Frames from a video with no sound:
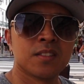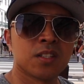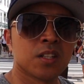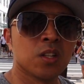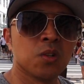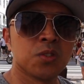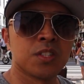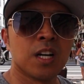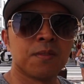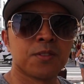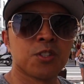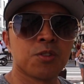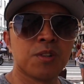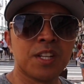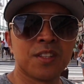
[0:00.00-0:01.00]
It's a closed off
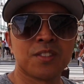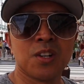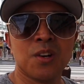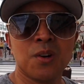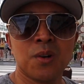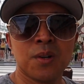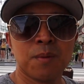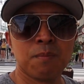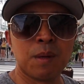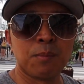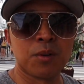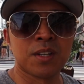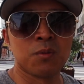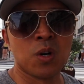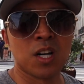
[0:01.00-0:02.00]
street so
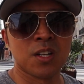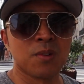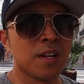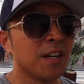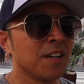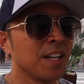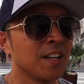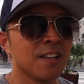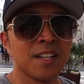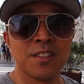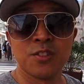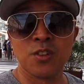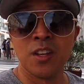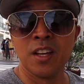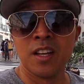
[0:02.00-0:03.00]
people can walk around here
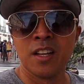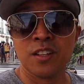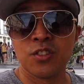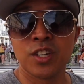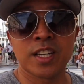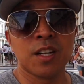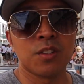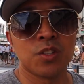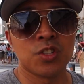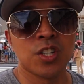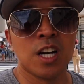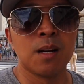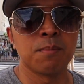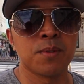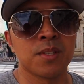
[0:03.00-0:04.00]
and check out the
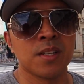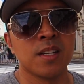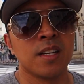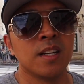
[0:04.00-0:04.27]
shops.